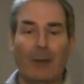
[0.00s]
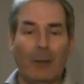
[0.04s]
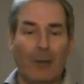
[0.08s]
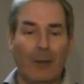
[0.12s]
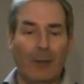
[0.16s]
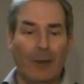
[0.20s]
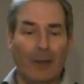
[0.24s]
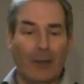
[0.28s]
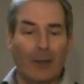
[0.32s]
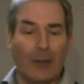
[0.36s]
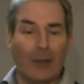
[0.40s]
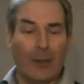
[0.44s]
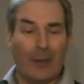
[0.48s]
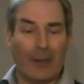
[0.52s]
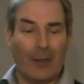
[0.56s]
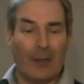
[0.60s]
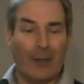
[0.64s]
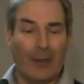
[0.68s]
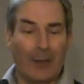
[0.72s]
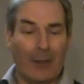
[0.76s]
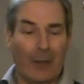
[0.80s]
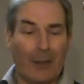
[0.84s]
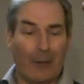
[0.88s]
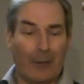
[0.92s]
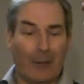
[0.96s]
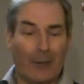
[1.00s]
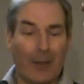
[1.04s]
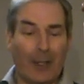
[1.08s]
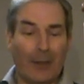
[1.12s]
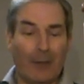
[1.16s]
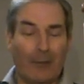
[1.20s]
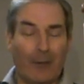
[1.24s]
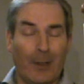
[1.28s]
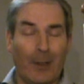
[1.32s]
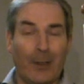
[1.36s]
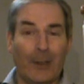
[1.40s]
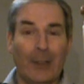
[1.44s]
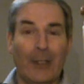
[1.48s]
movie, there's a
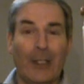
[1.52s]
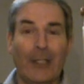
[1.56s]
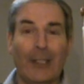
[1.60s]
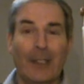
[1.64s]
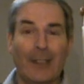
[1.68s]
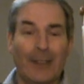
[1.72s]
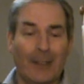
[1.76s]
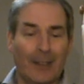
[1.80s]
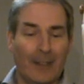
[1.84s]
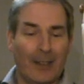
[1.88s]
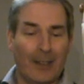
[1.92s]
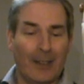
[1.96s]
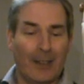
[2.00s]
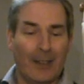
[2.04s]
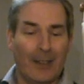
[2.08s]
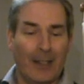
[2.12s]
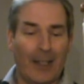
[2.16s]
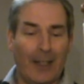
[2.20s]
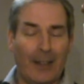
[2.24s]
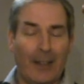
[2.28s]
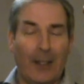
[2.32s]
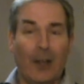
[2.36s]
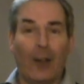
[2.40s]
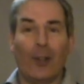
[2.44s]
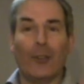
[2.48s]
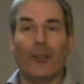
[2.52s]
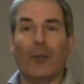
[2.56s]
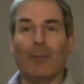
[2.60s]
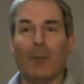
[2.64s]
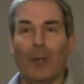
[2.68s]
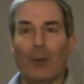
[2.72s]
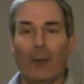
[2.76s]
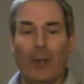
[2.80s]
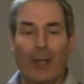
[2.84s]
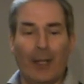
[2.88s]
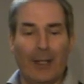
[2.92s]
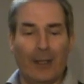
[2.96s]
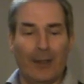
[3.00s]
frightful scene, and they all jump
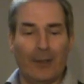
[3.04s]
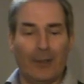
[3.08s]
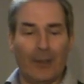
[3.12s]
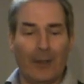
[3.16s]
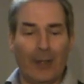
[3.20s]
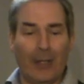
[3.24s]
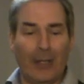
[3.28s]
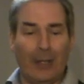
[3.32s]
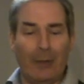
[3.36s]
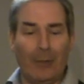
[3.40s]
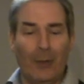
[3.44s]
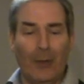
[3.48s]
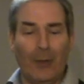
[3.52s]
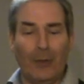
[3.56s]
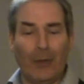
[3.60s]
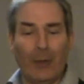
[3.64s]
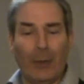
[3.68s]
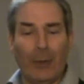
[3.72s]
away. So he moves